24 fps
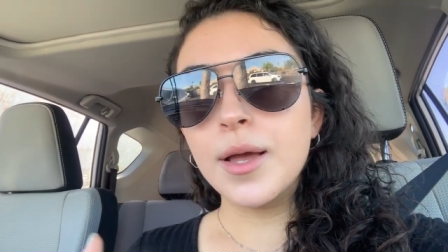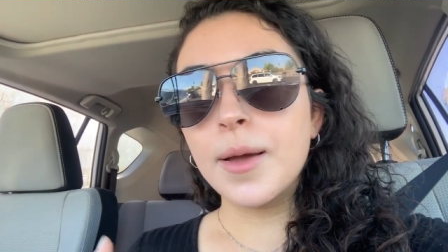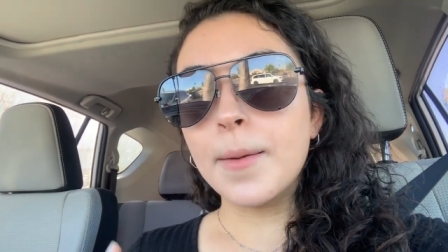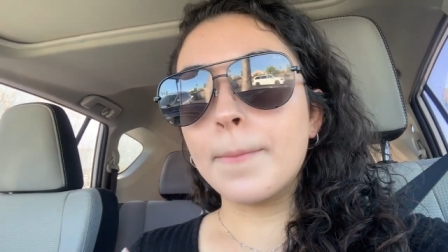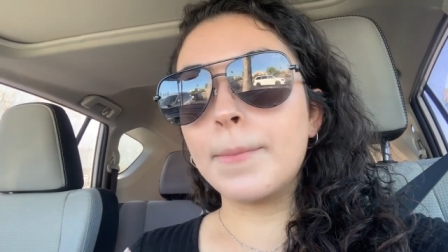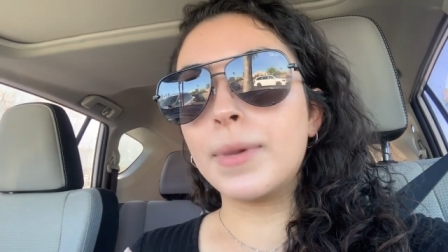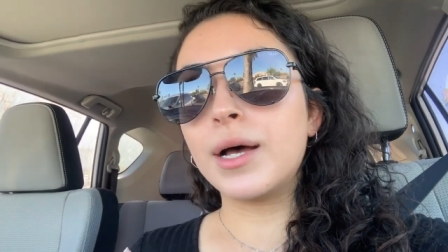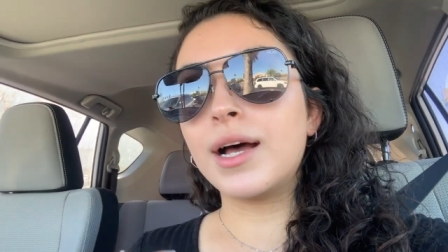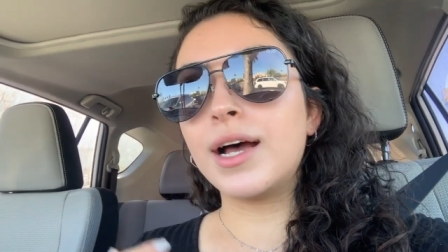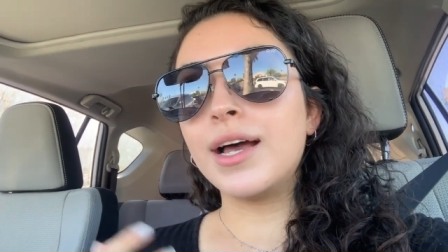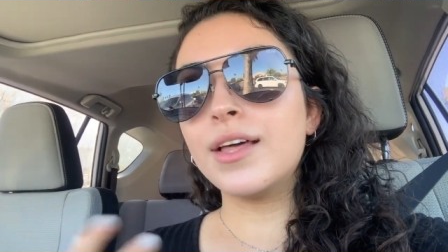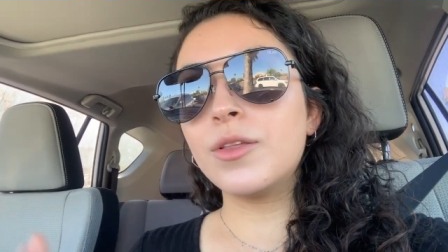
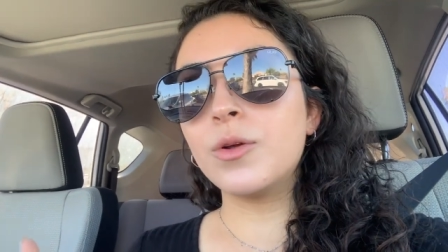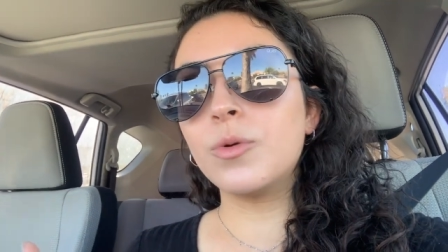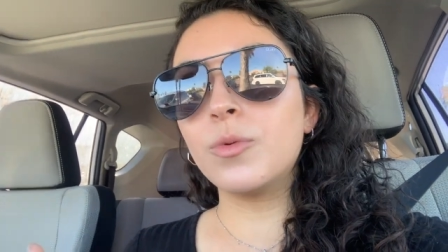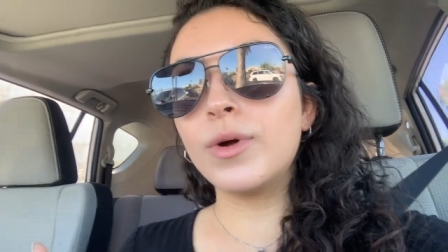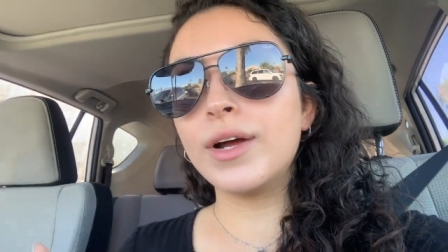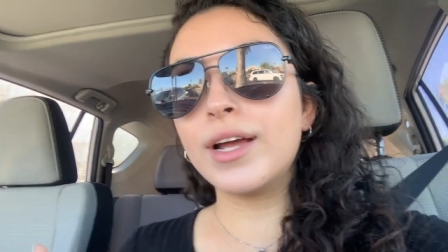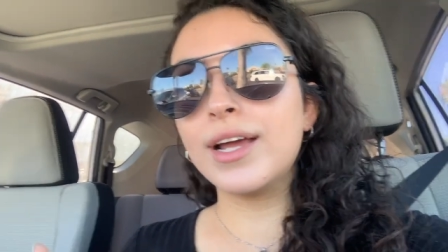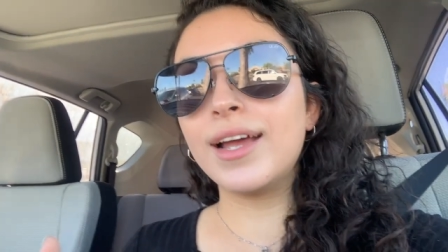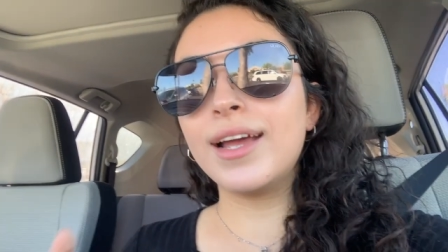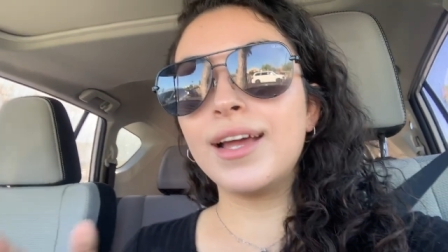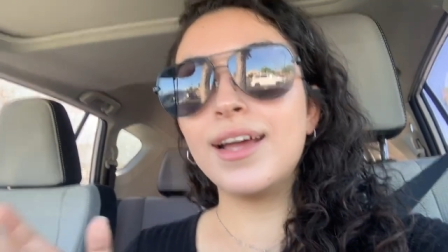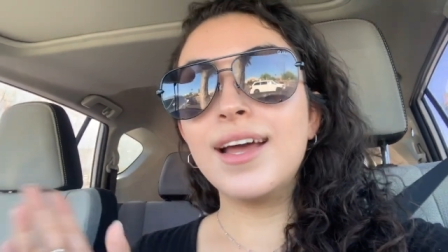But either
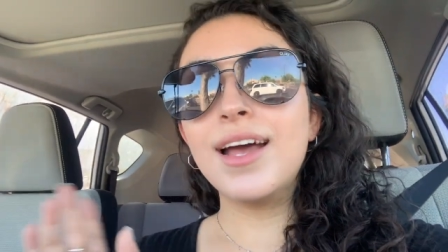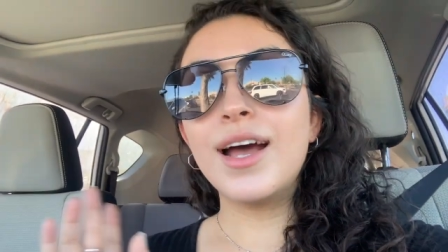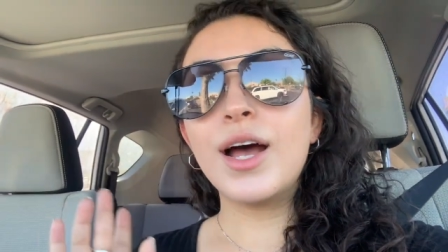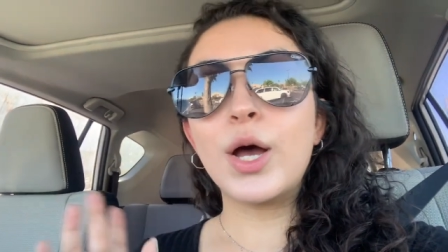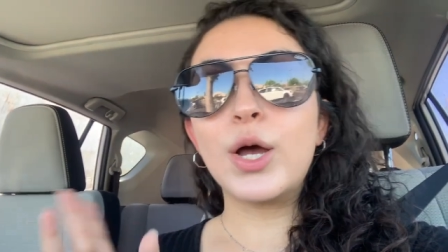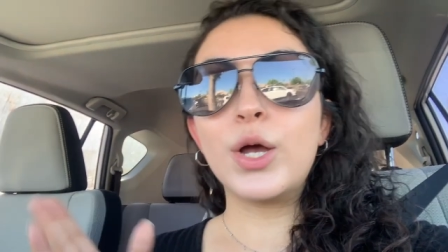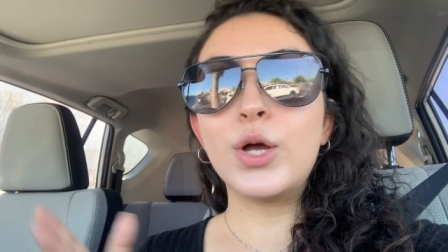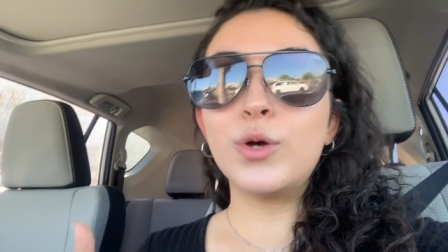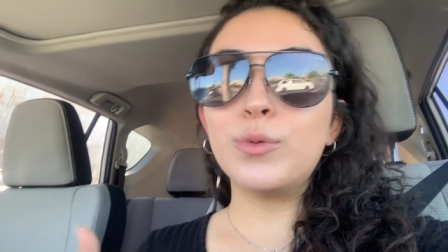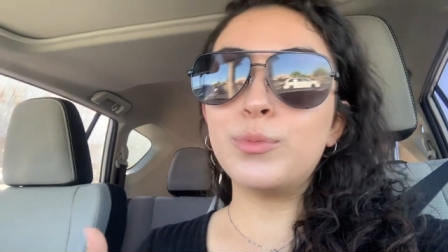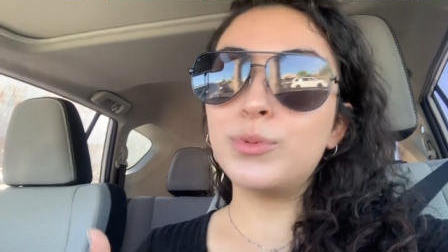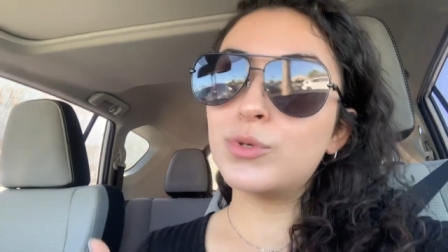way,
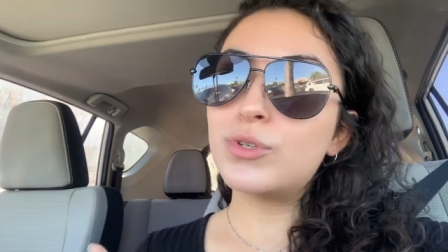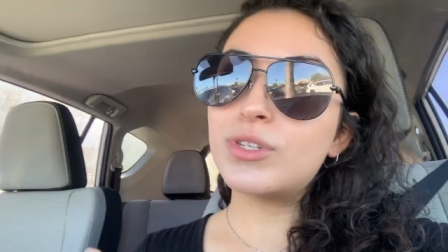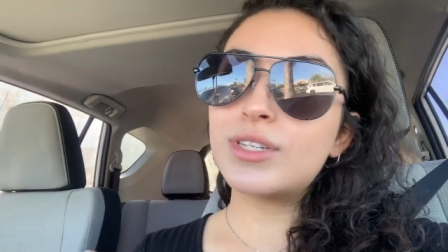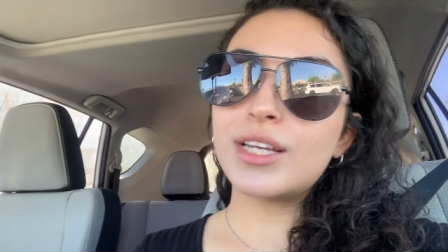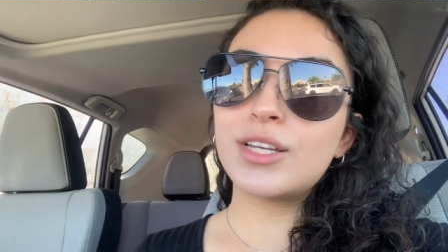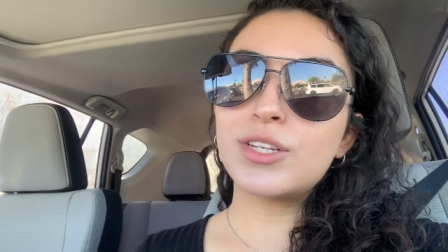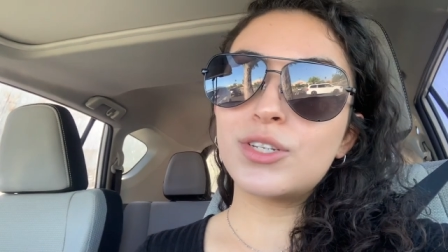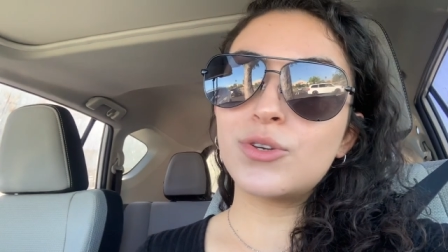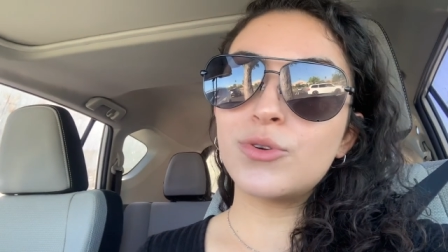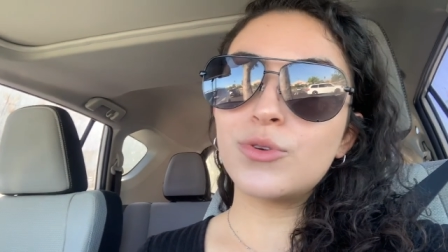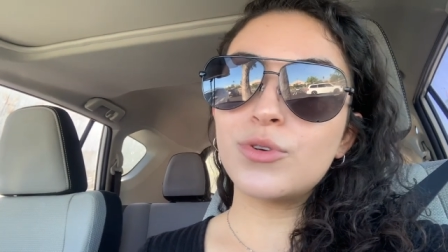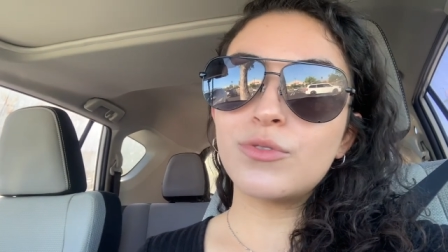I hope you
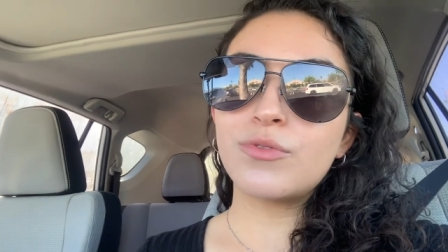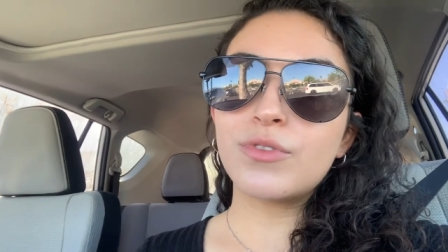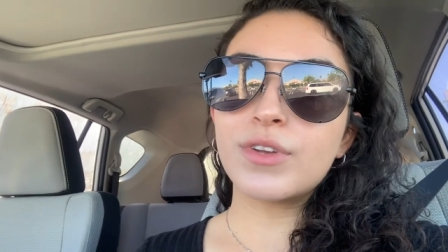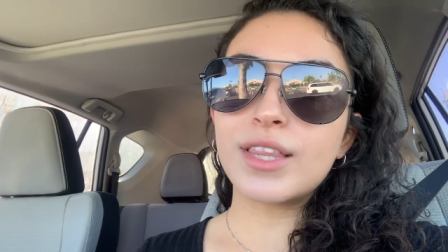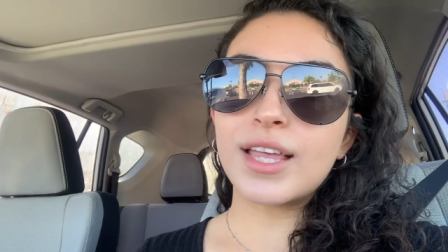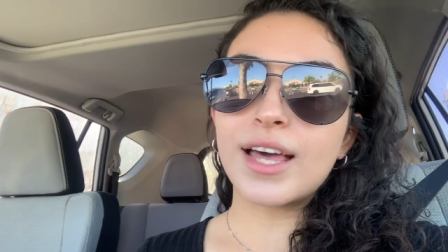stay tuned for